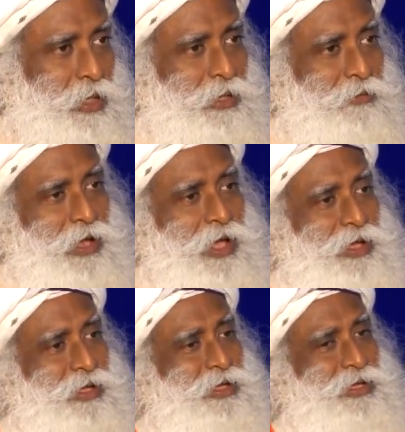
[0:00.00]
If
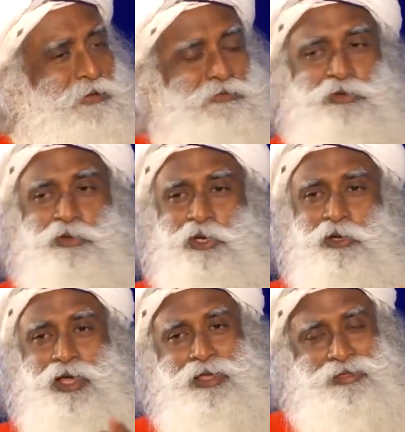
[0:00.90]
I… if you
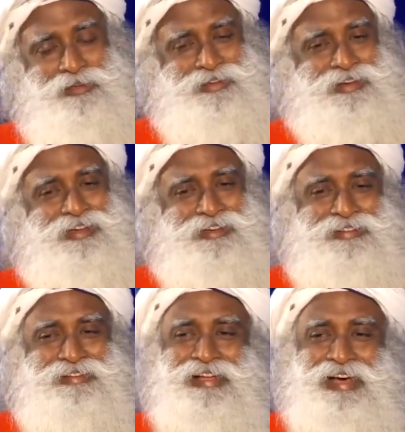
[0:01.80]
give… I…
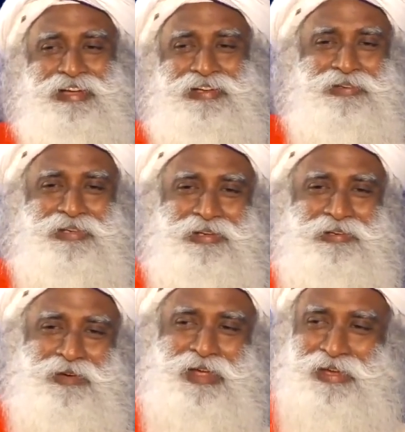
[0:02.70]
I don't get
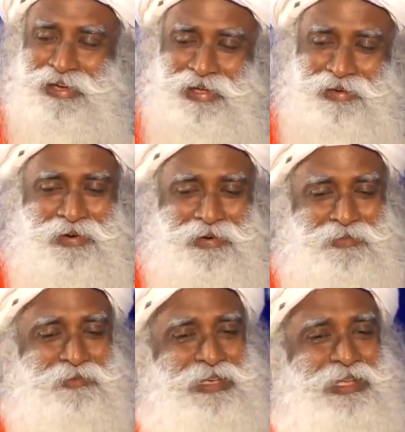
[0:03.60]
to buy a car, what
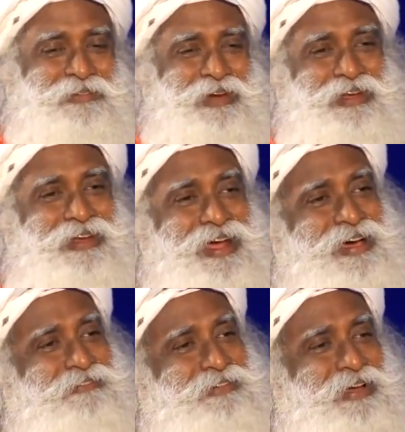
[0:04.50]
people give I
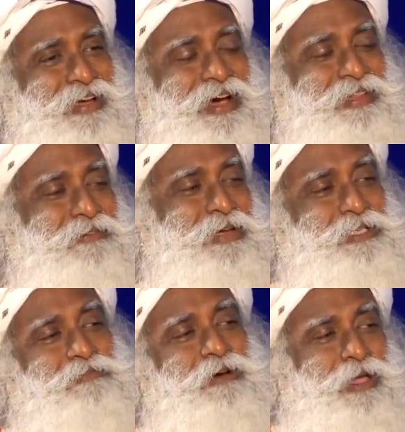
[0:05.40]
drive.
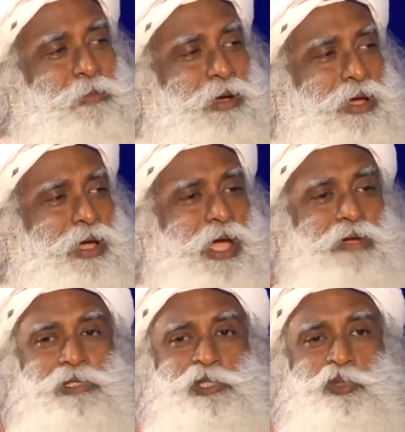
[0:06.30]
Otherwise, if I buy, I will